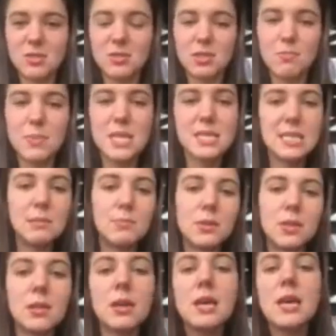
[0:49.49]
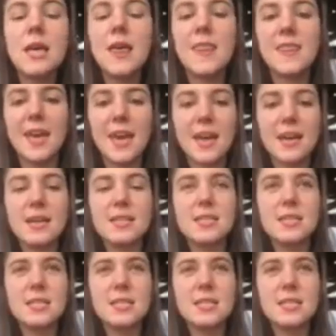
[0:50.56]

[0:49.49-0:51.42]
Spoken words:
so it's a bit deeper than